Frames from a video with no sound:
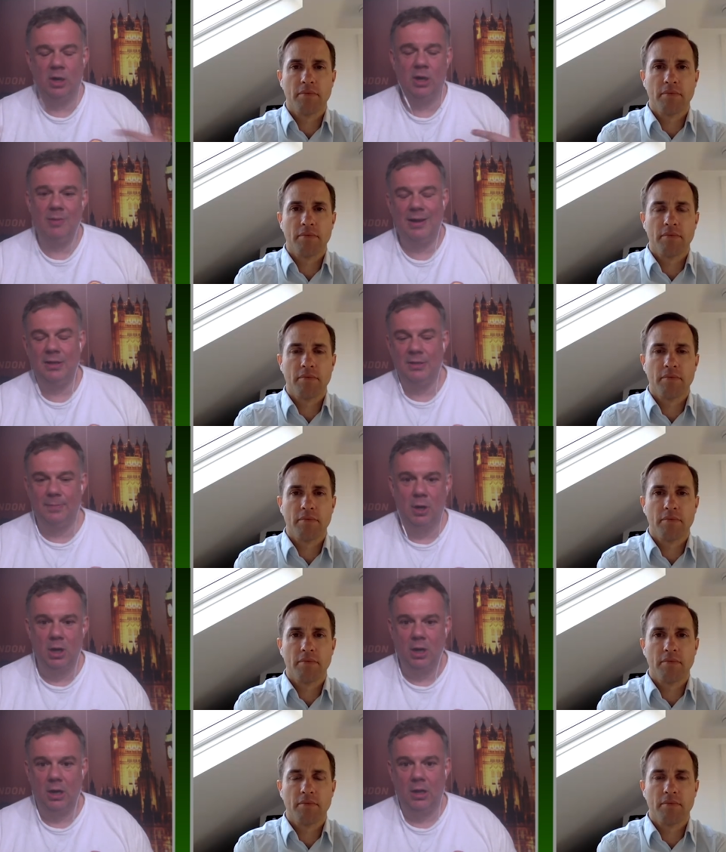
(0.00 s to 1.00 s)
Speaker 1: running around in the
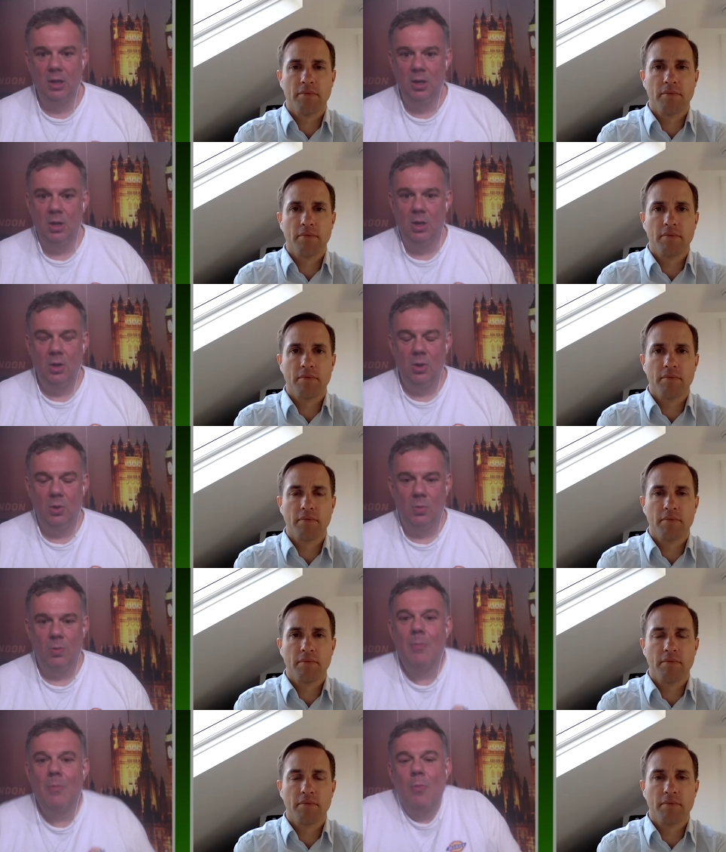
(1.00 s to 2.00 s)
park?
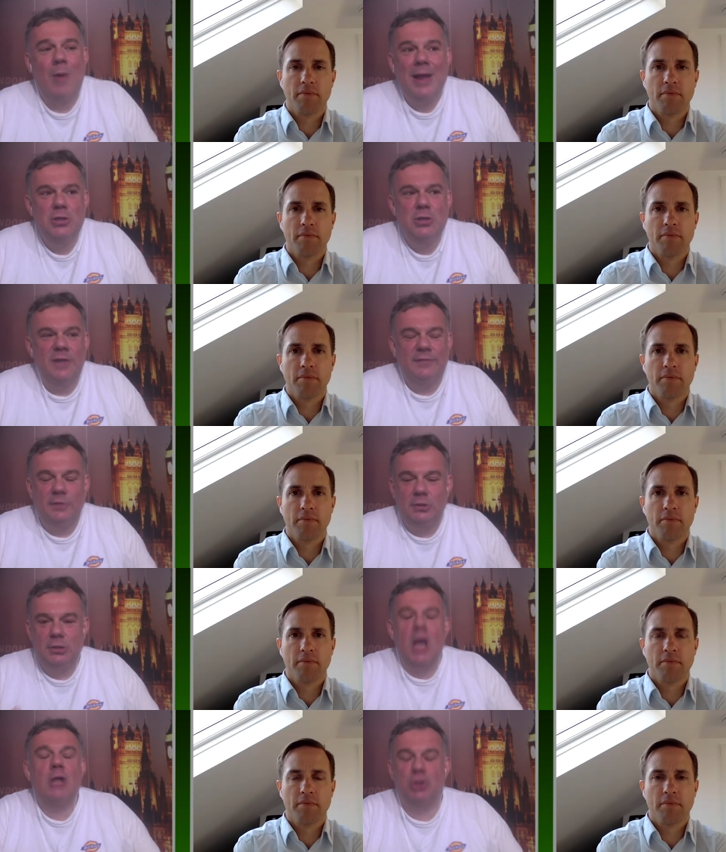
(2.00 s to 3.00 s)
Why do you have to
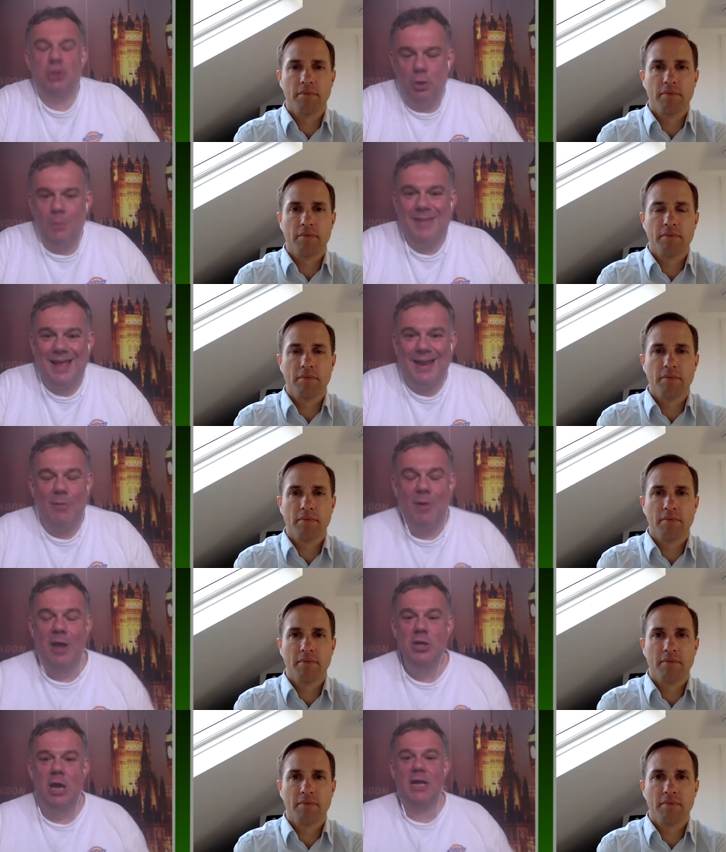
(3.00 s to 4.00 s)
touch Ndombele?
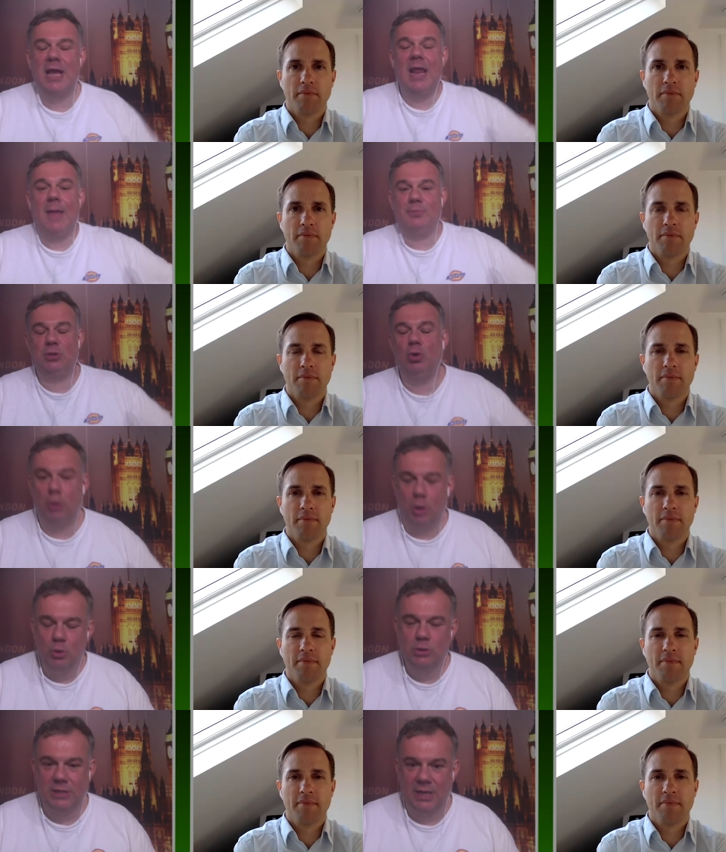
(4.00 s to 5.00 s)
Why you got to get up so
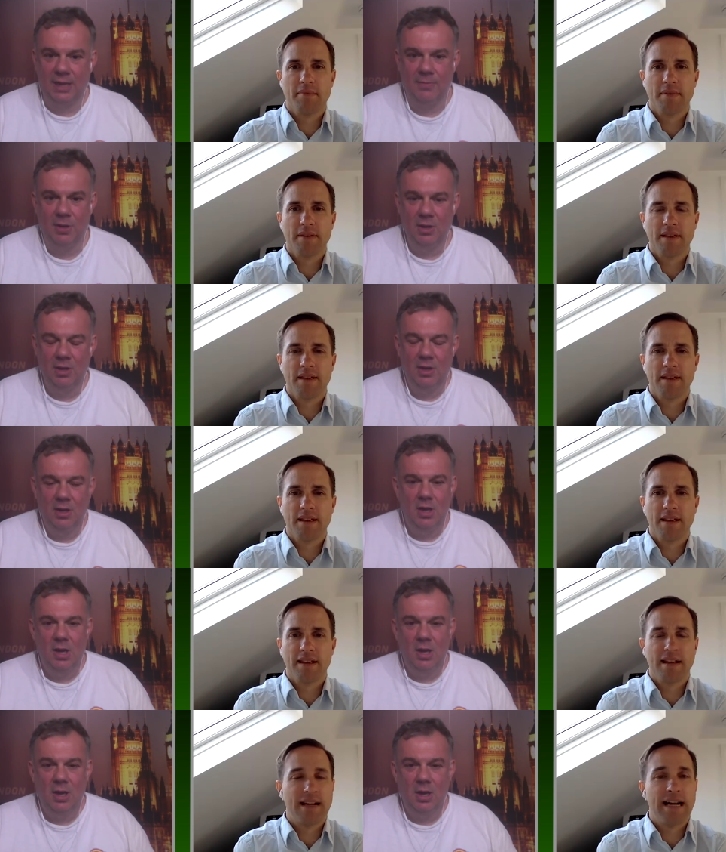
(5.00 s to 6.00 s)
close to him?
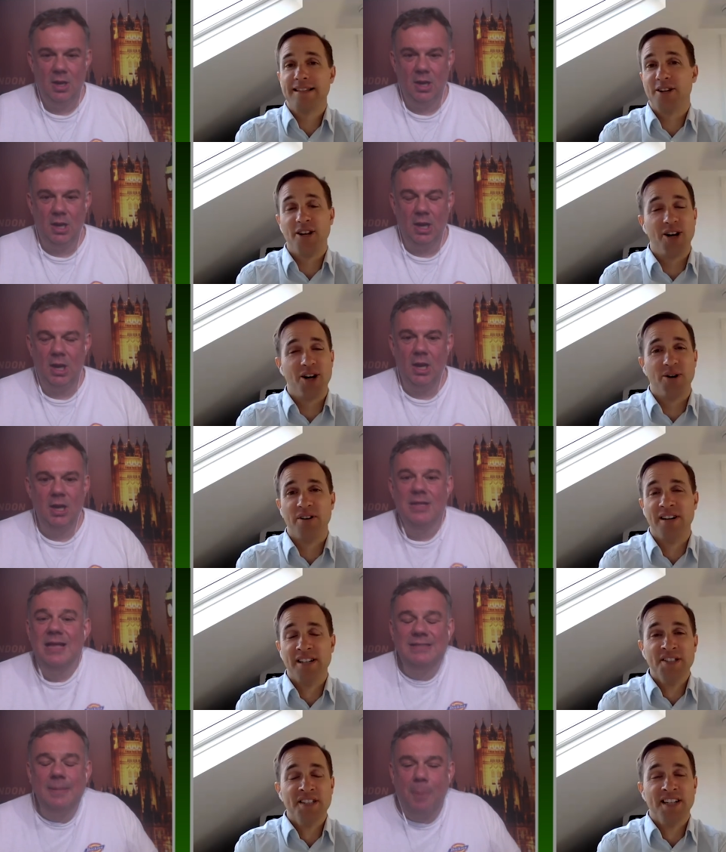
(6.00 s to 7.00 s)
Speaker 2: I don't know.
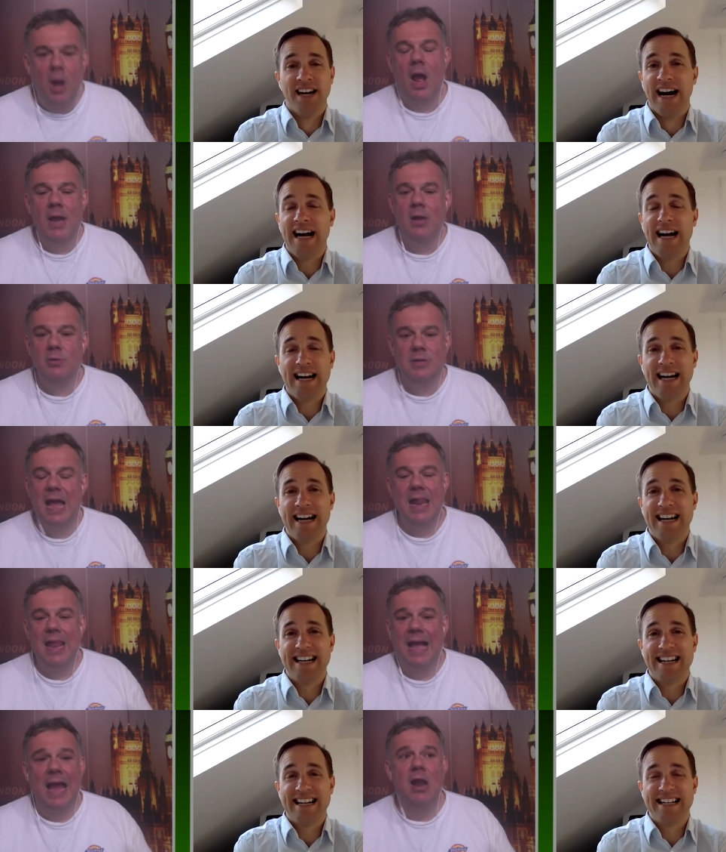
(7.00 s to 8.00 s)
Speaker 1: That's the part I don't get.
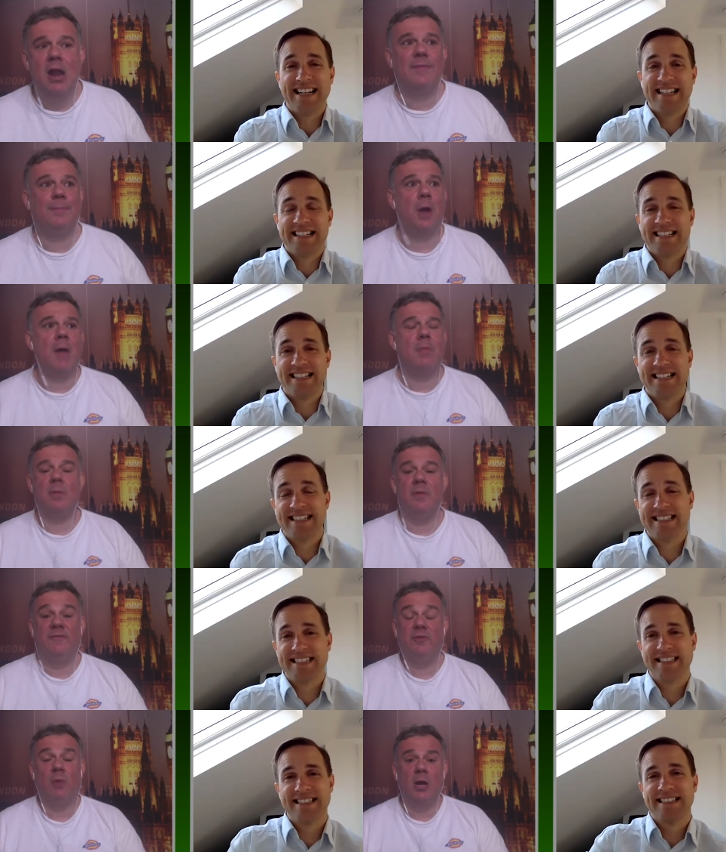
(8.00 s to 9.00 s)
Like, I don't have a problem.
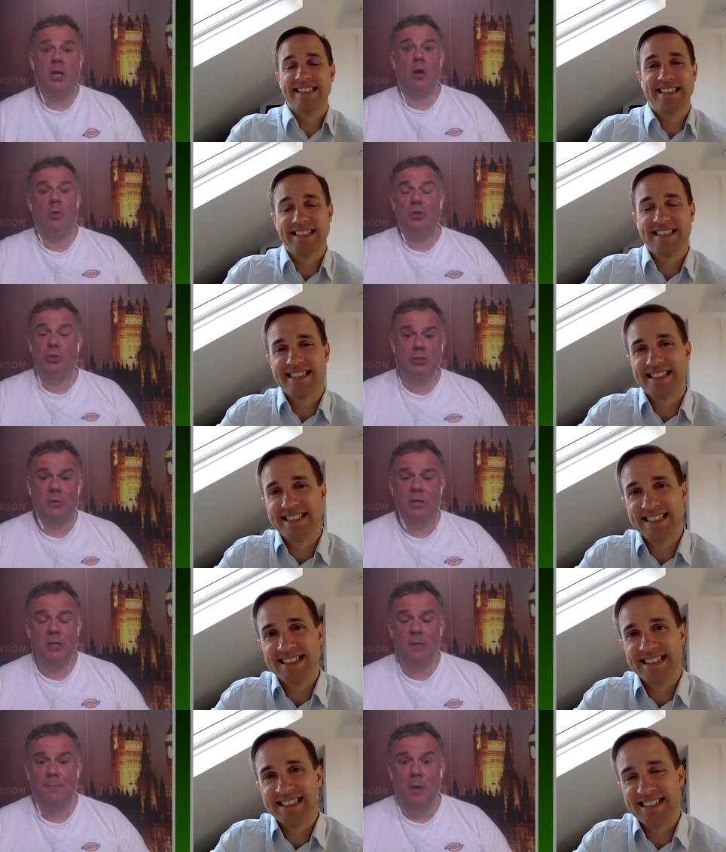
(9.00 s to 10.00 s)
If you want to go and do something
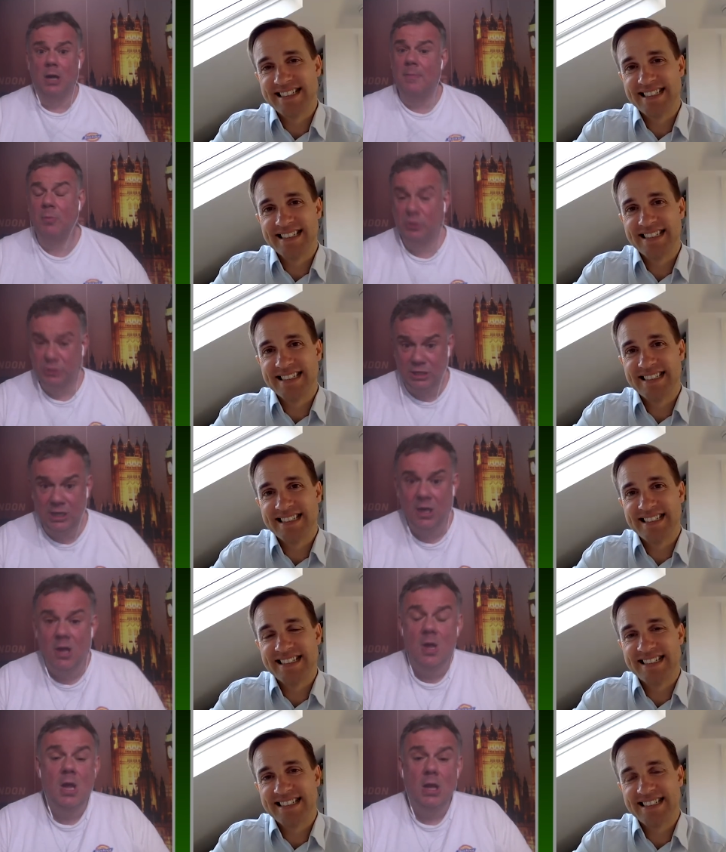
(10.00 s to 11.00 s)
in the park, I mean, we're seeing
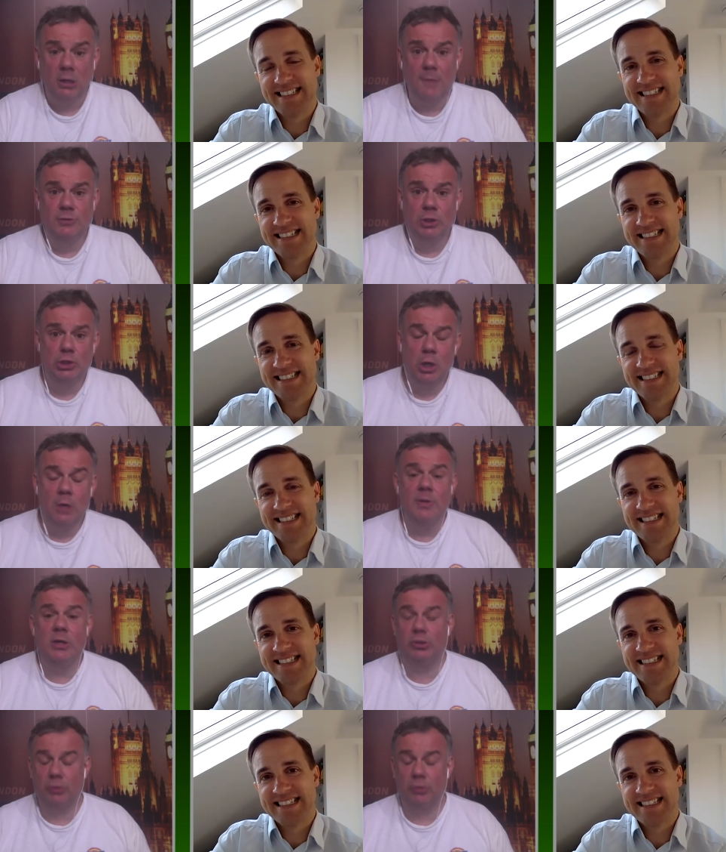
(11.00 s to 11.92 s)
clubs in Germany